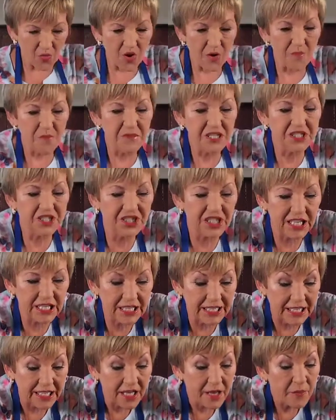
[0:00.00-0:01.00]
want the
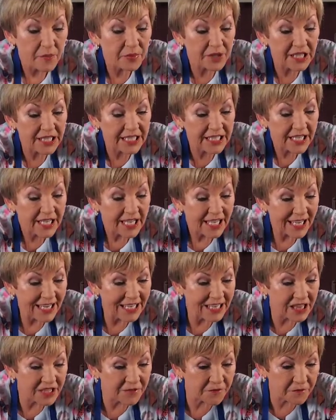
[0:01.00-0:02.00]
jelly. Billy,
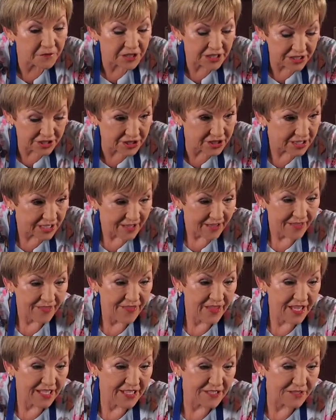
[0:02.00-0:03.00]
in the fridge,
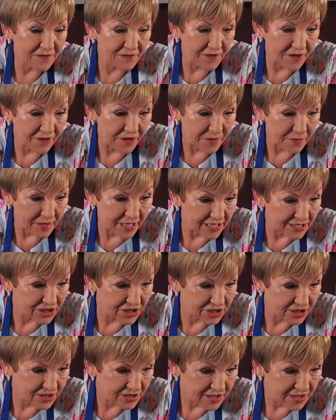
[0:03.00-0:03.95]
thank you very much.